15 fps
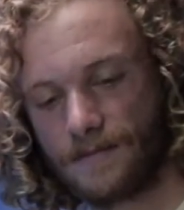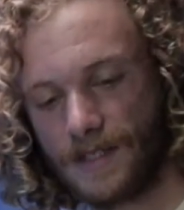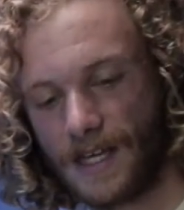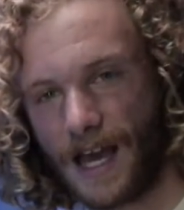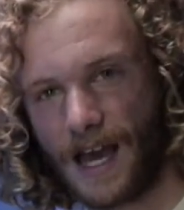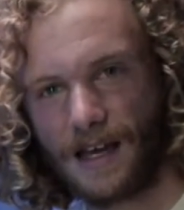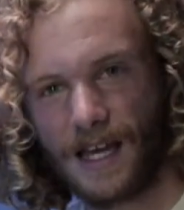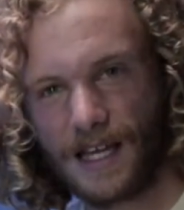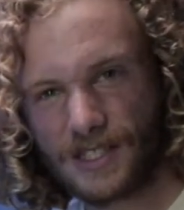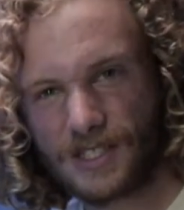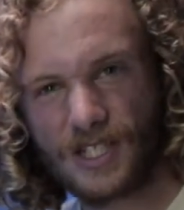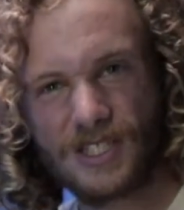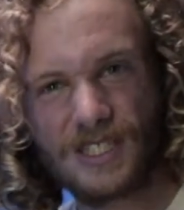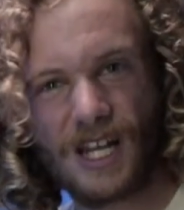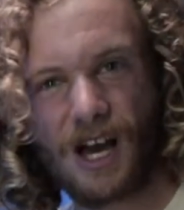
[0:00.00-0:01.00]
yeah, it's
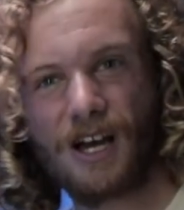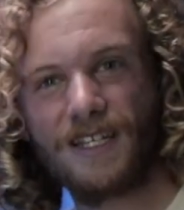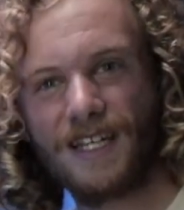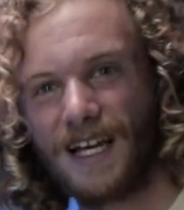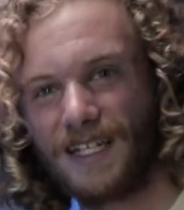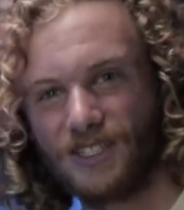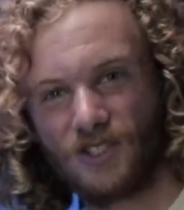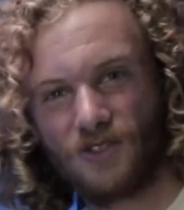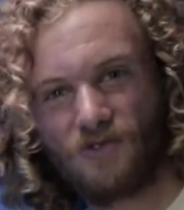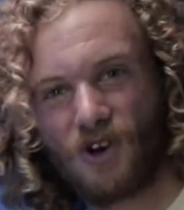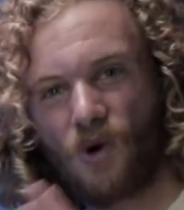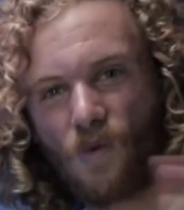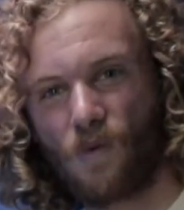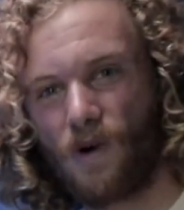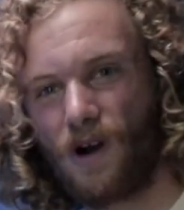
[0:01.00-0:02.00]
just not nice. You
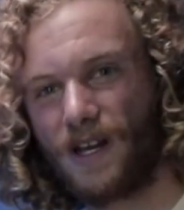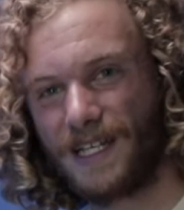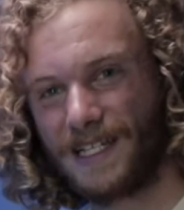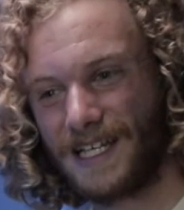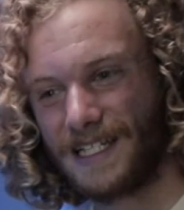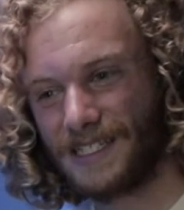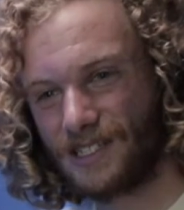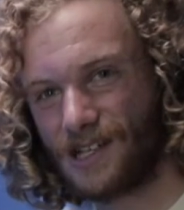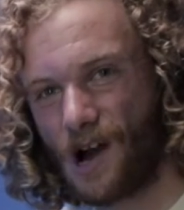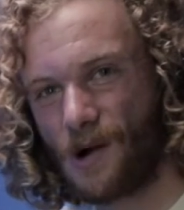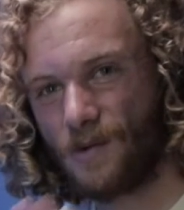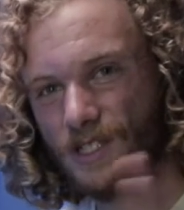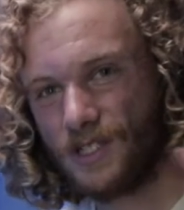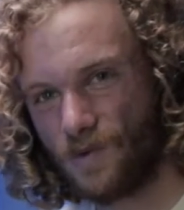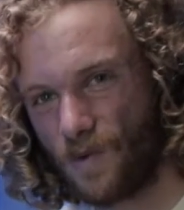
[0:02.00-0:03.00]
don't want it. It's not
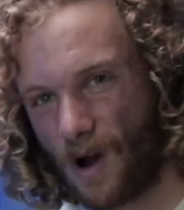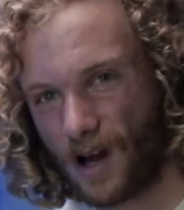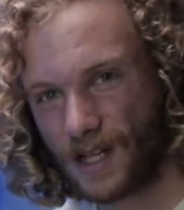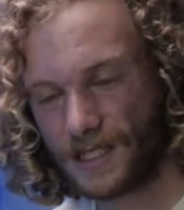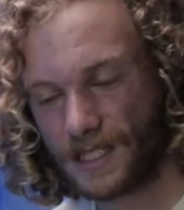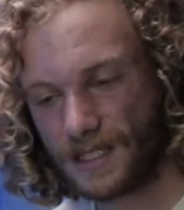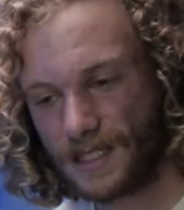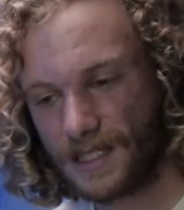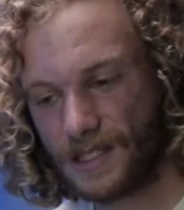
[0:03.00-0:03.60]
what you want.